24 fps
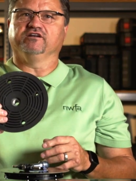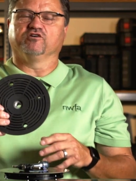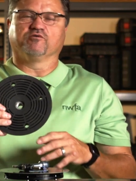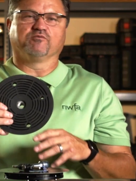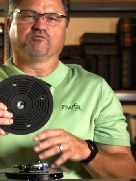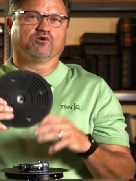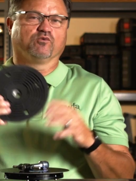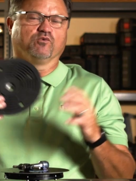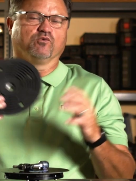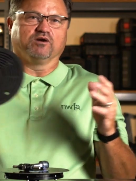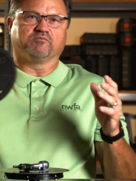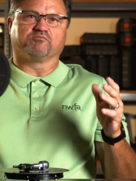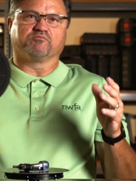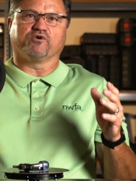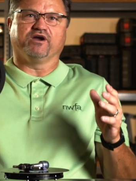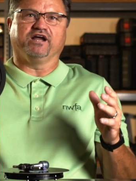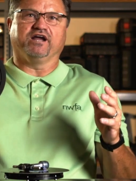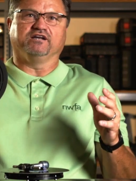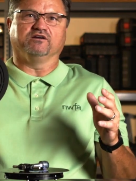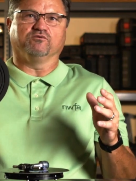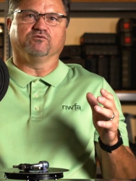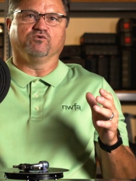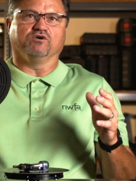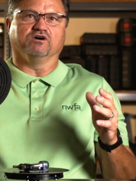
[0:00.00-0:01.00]
no matter what
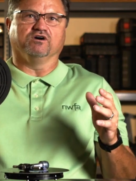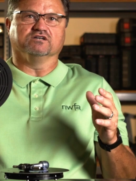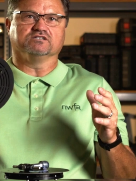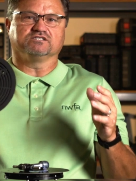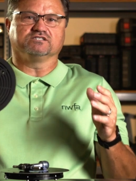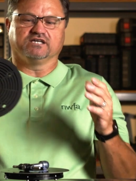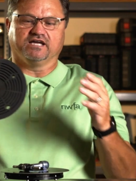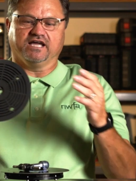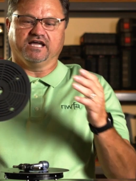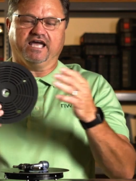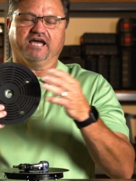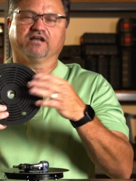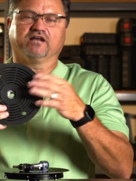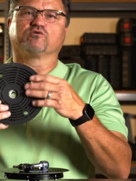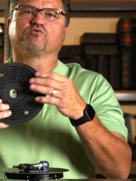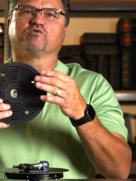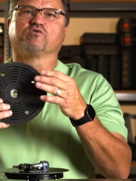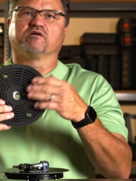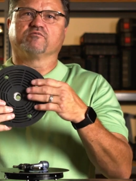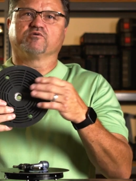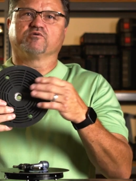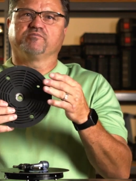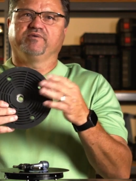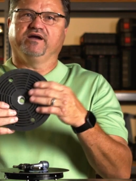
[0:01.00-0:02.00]
brand it was, had a
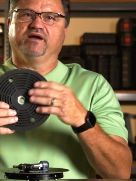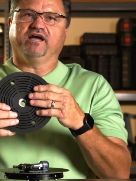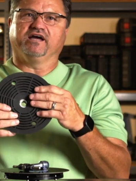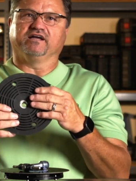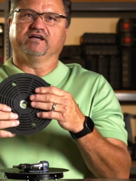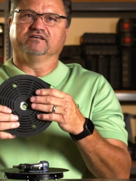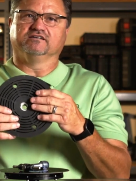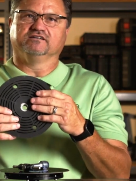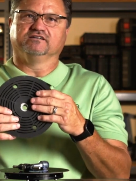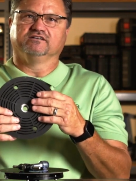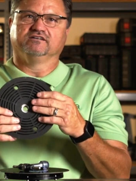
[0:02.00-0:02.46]
rubber pad.